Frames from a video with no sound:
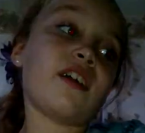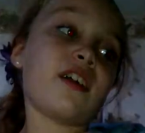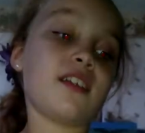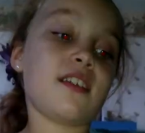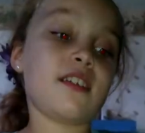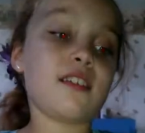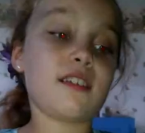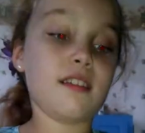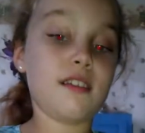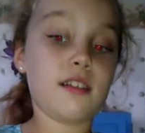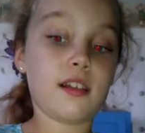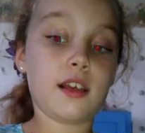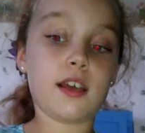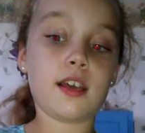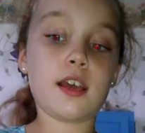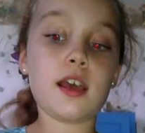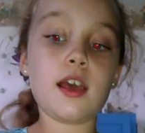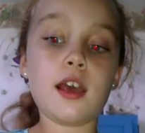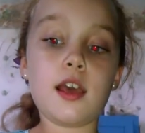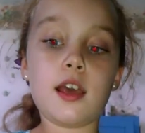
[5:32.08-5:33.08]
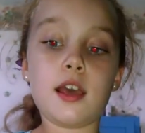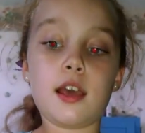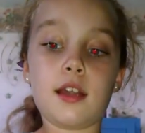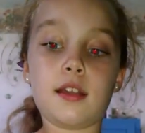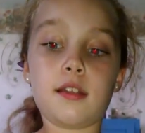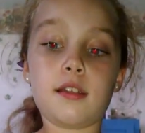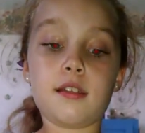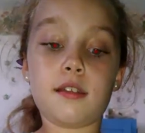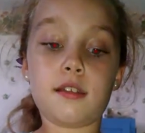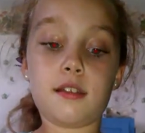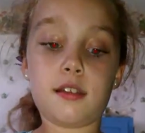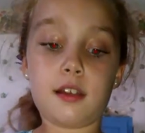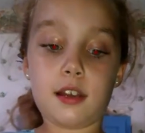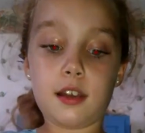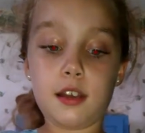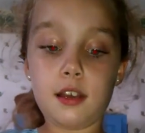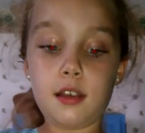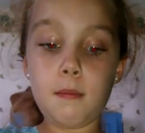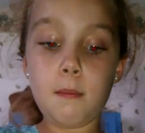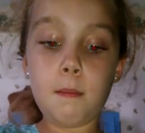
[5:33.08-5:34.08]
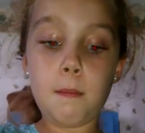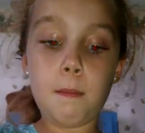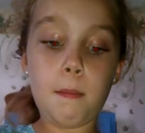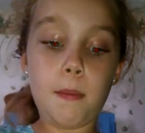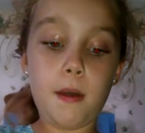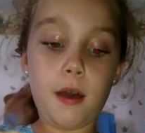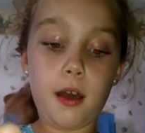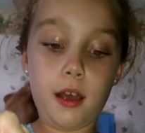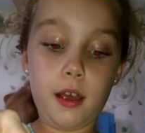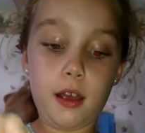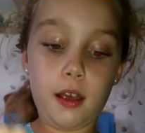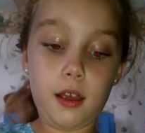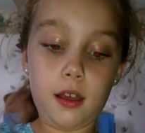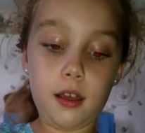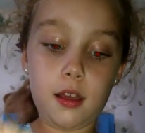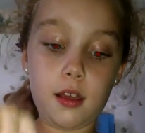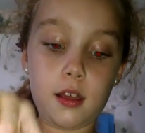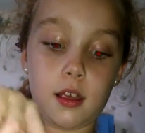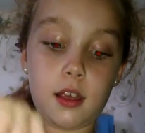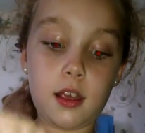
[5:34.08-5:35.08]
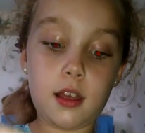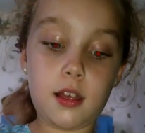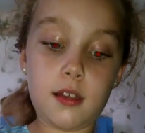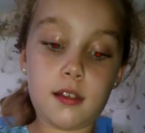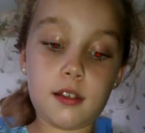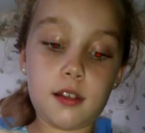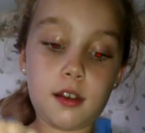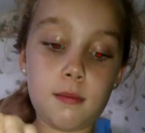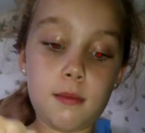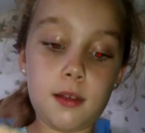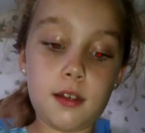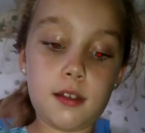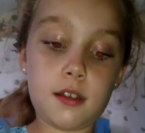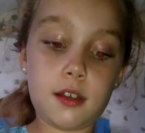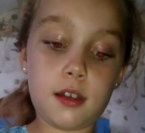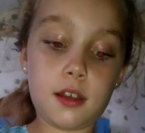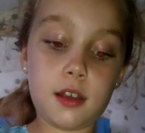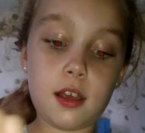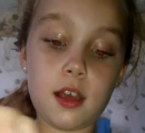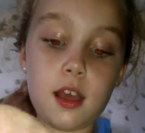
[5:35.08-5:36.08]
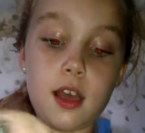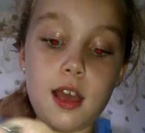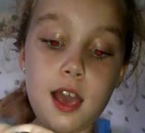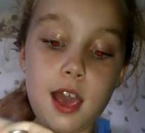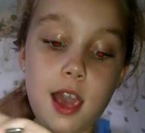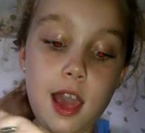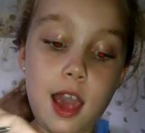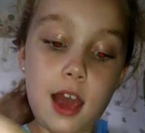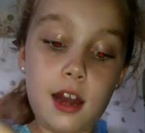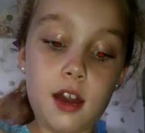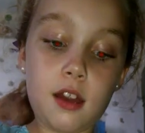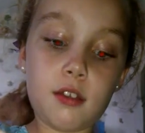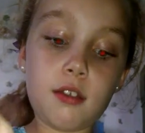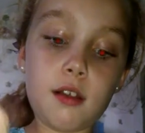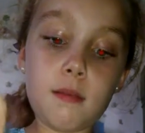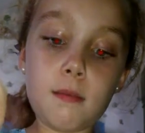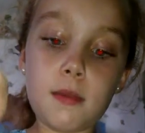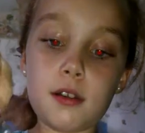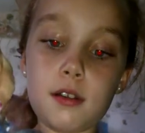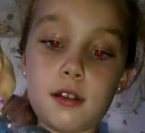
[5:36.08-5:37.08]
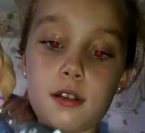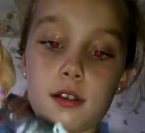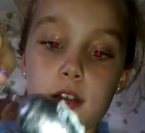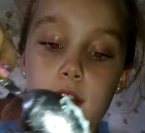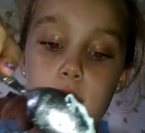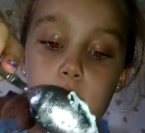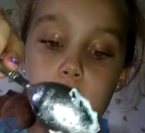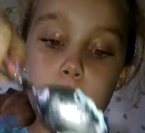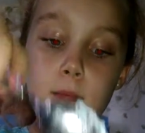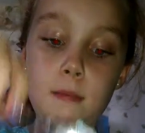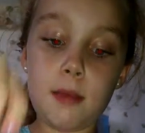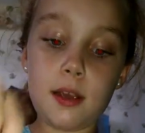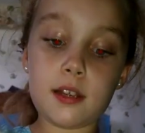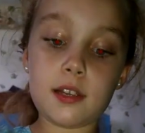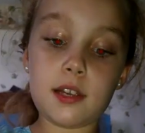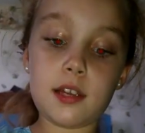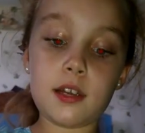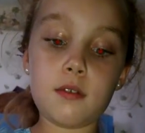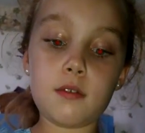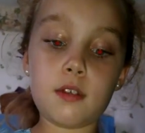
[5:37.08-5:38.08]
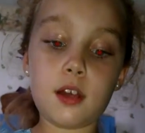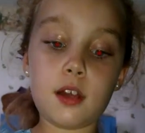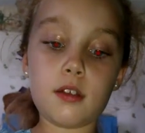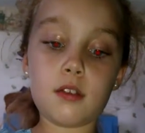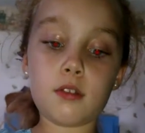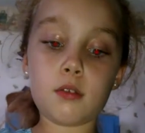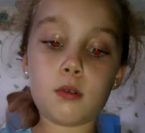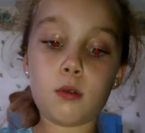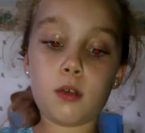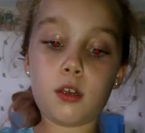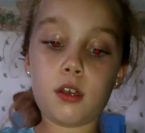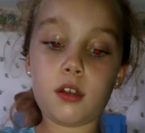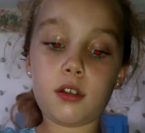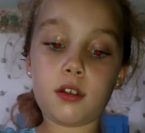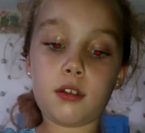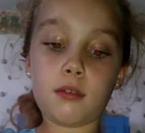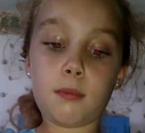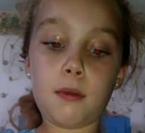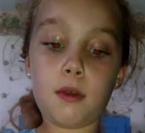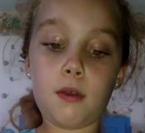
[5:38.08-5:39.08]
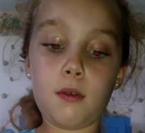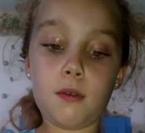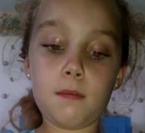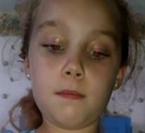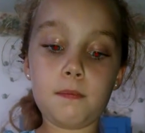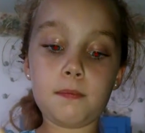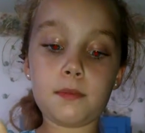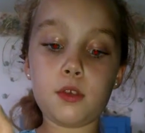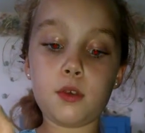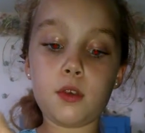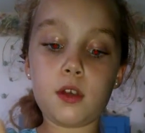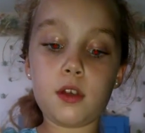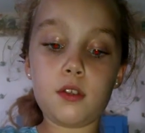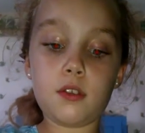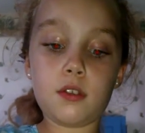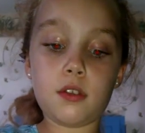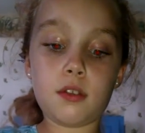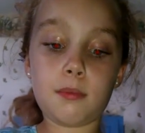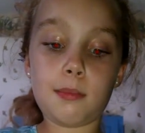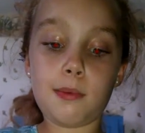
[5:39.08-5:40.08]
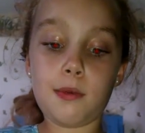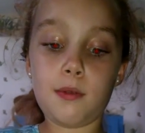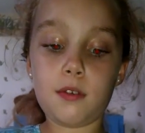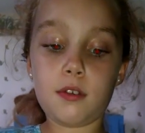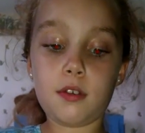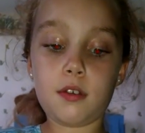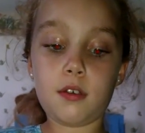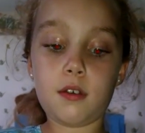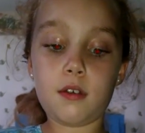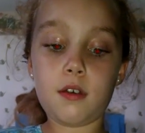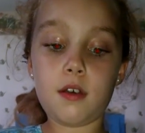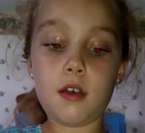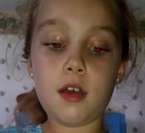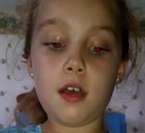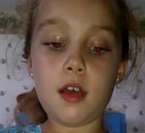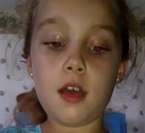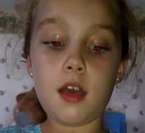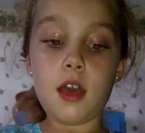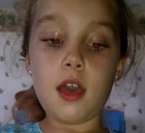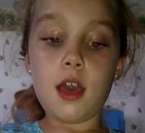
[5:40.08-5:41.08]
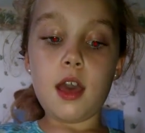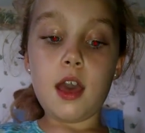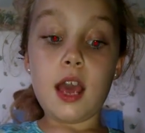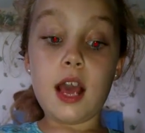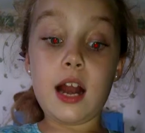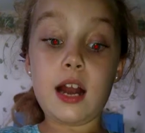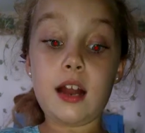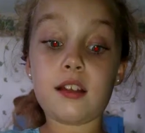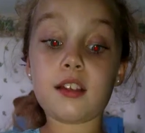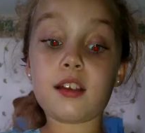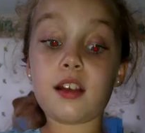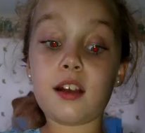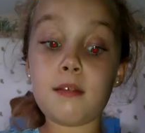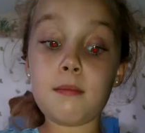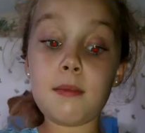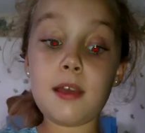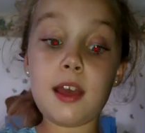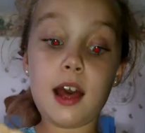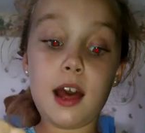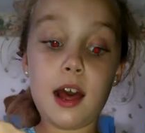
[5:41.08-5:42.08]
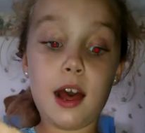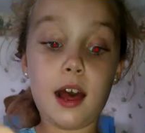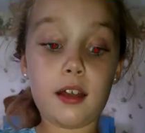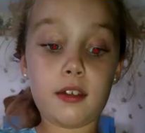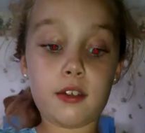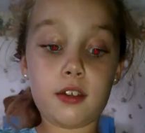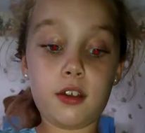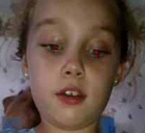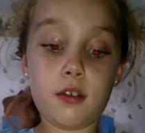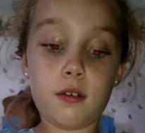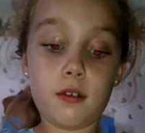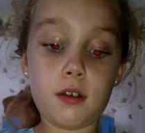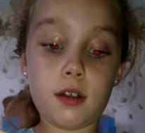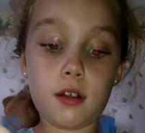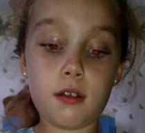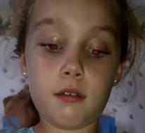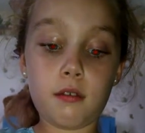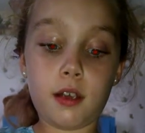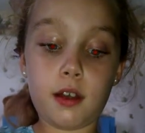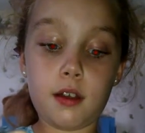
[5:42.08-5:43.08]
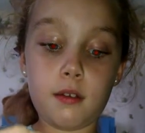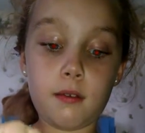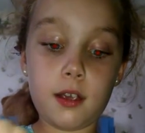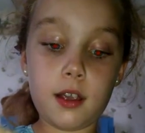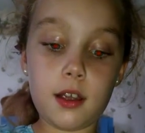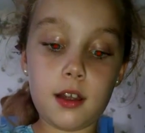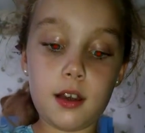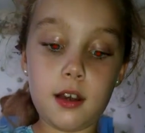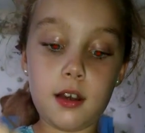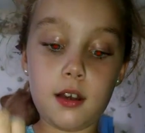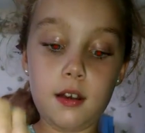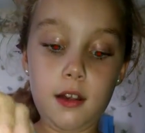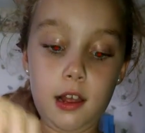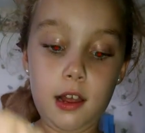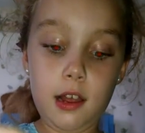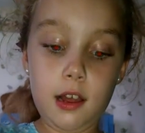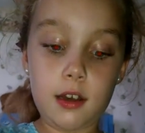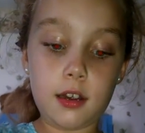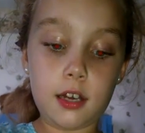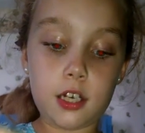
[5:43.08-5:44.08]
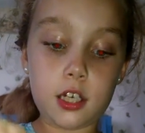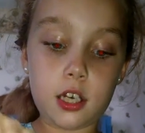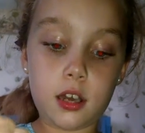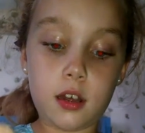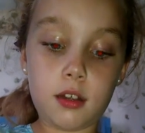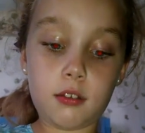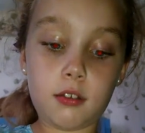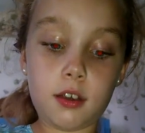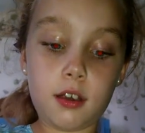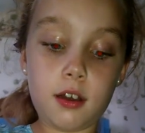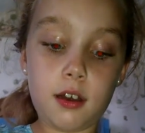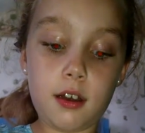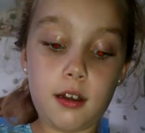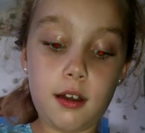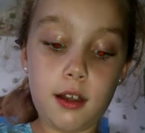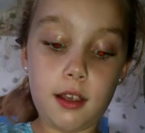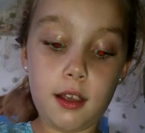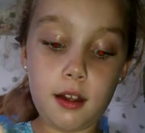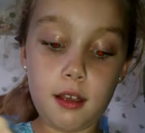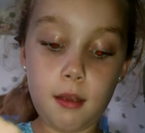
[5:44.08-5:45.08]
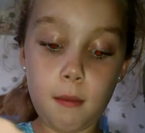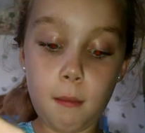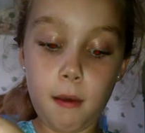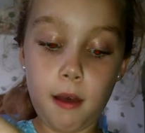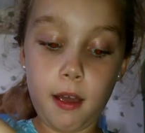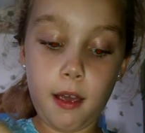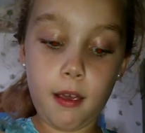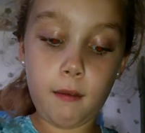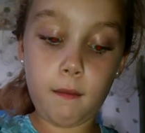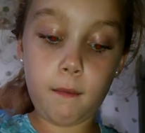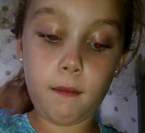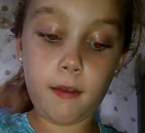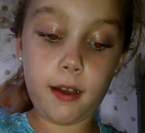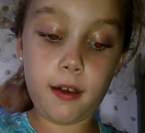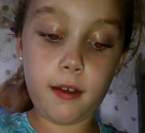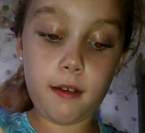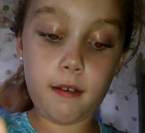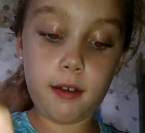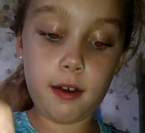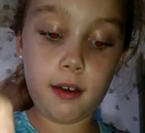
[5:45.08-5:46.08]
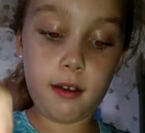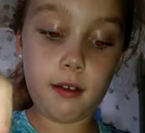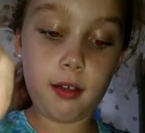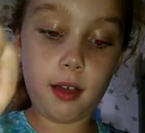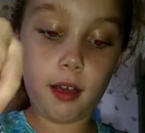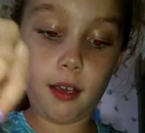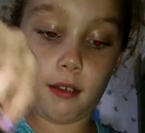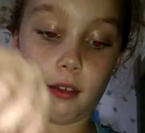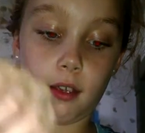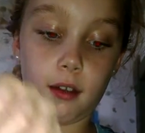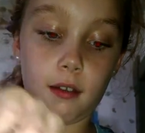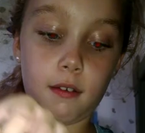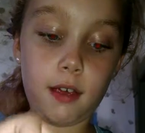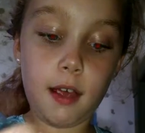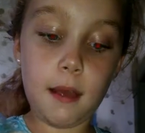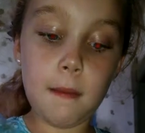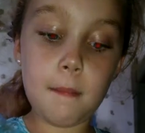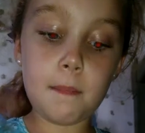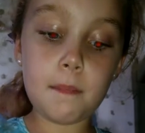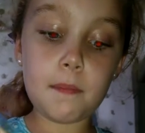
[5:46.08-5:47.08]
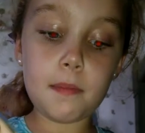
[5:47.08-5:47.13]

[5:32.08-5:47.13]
look like it's sticky, but it is going to be sticky. And you just want to take your mixing utensil or your spoon. You can use a spoon too. And it's going to be hot, so you don't want to right away touch it because we're going to need it, but we don't want to do that right away.